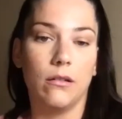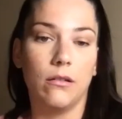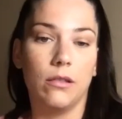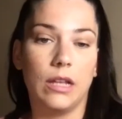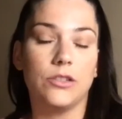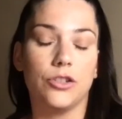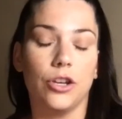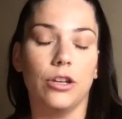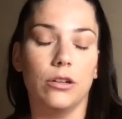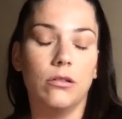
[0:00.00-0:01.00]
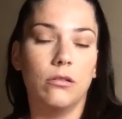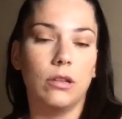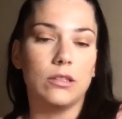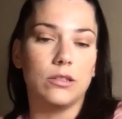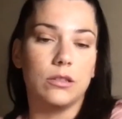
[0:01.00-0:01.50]
that's good.
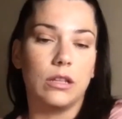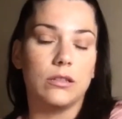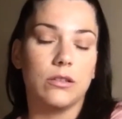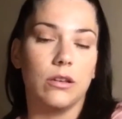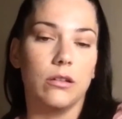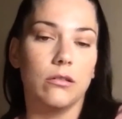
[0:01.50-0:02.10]
That's good.